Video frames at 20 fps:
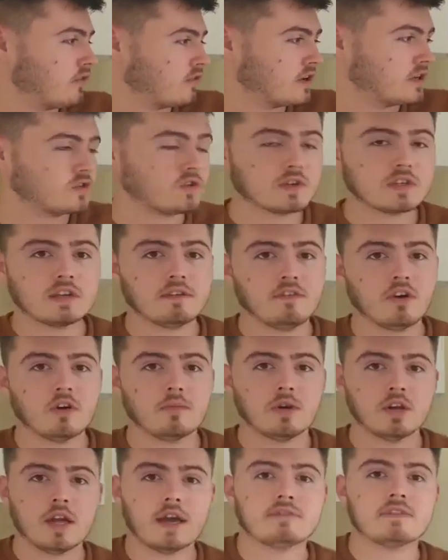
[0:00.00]
you're in a toxic
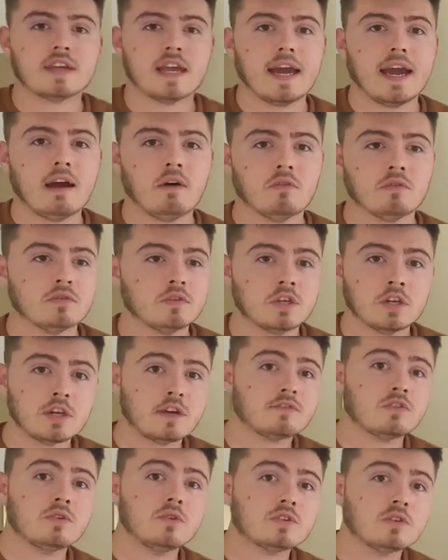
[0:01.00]
environment, you have to get out. You don't
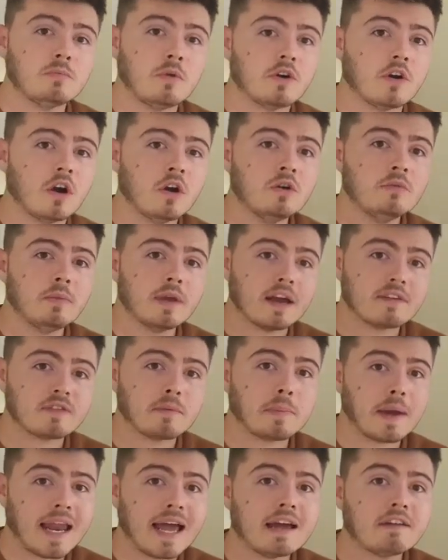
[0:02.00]
have to do it tomorrow, but you have
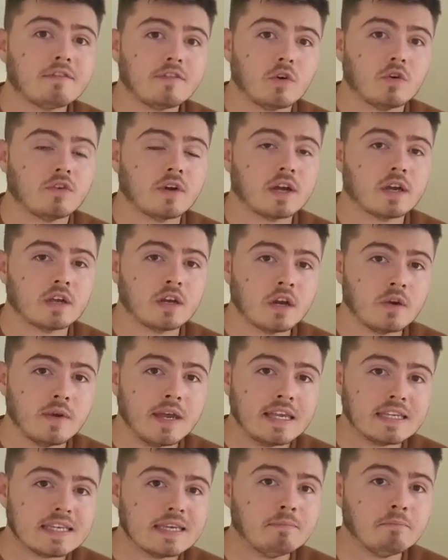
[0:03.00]
to plan for it. You know,
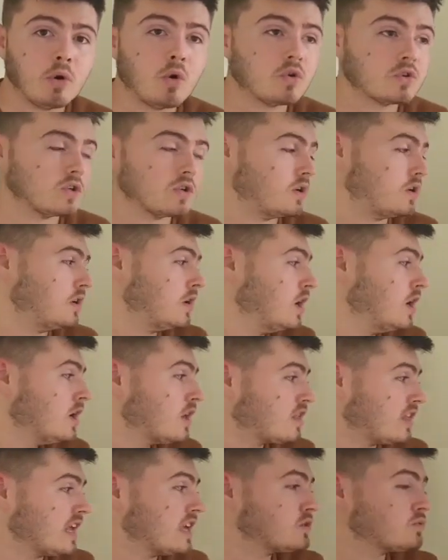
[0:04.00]
it's important.
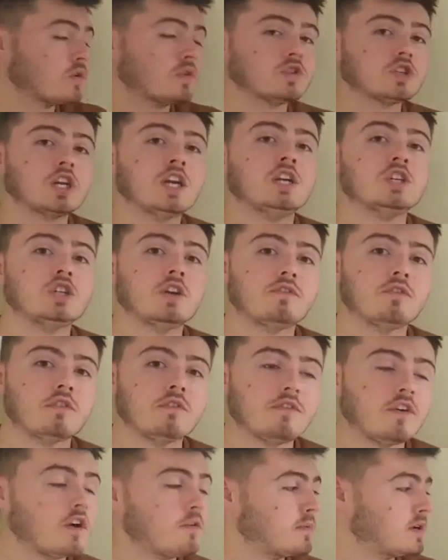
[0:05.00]
Things won't change if your
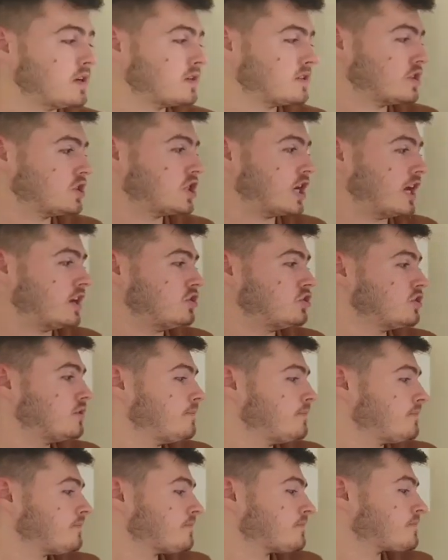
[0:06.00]
environment doesn't change.
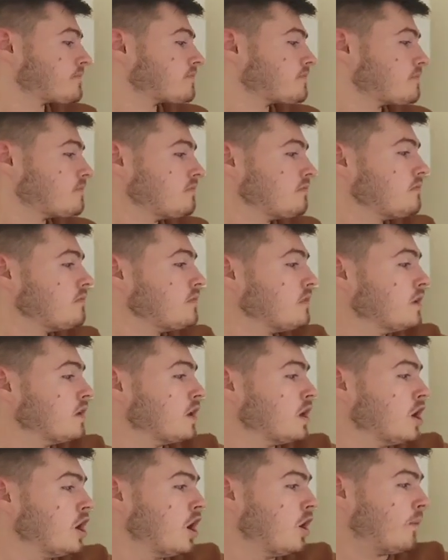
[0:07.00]

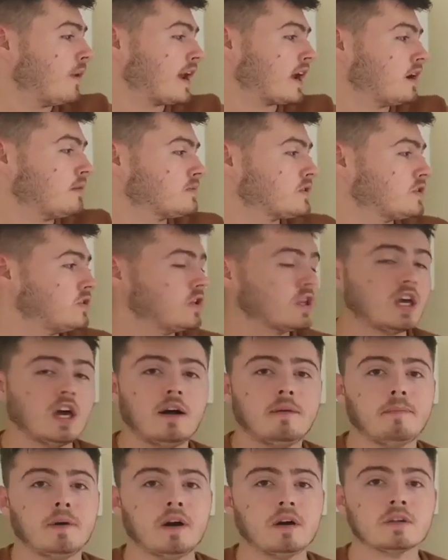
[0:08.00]
When it comes to the
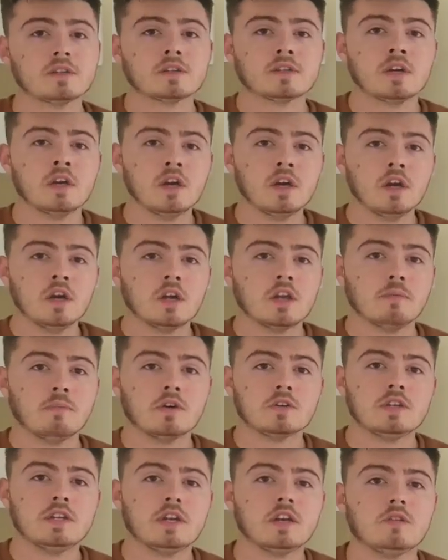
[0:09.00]
gut bugs, you're
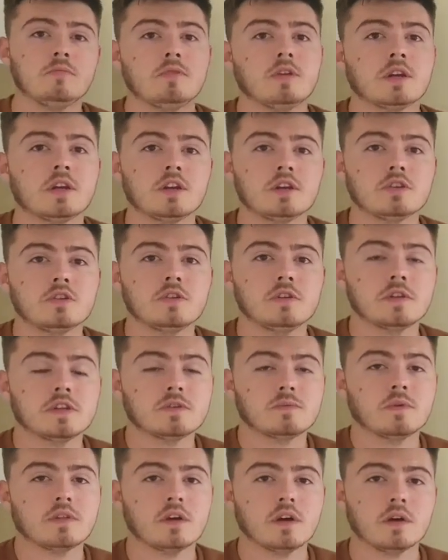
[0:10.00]
mostly going to be looking at doing
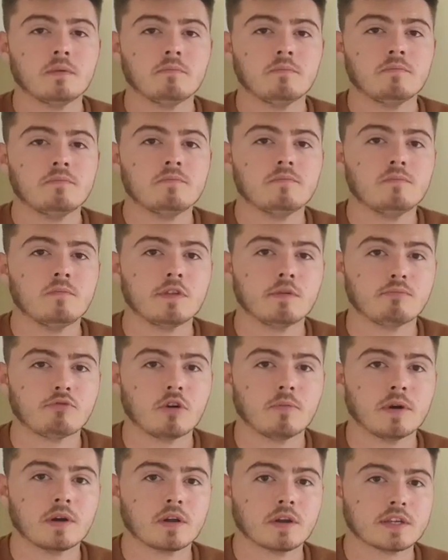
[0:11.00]
this with a
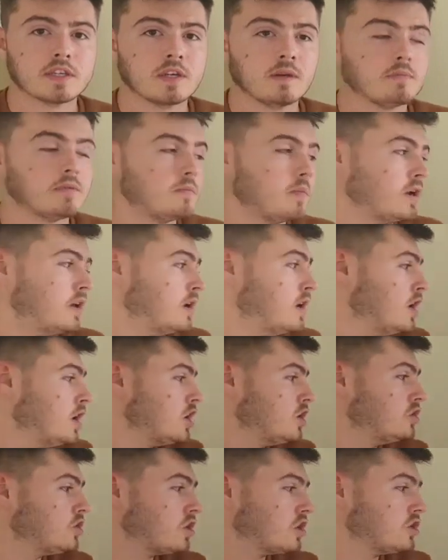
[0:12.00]
probiotic supplement.
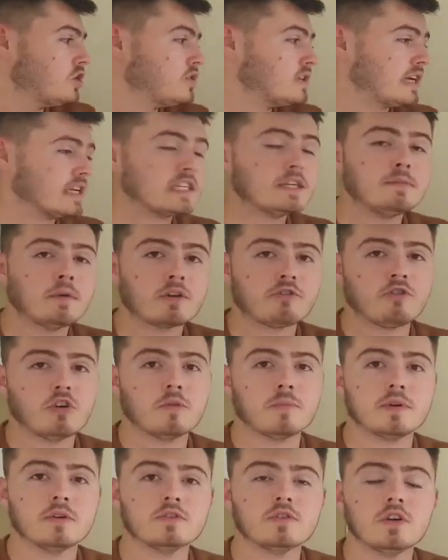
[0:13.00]
You could use
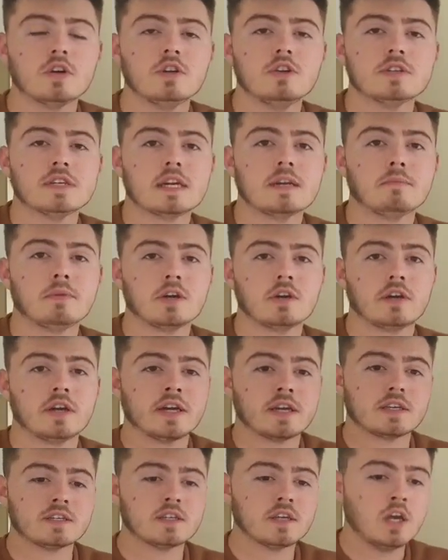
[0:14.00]
antimicrobials, you could use
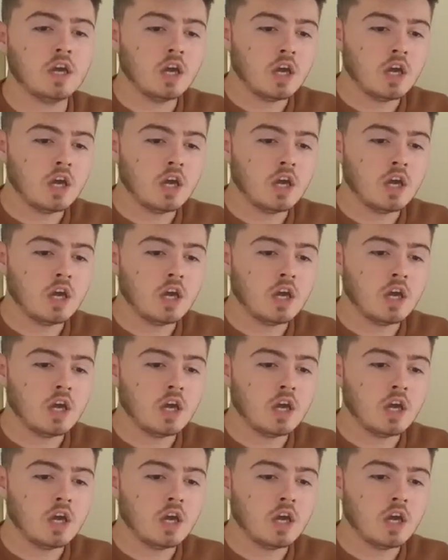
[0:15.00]
antibiotics.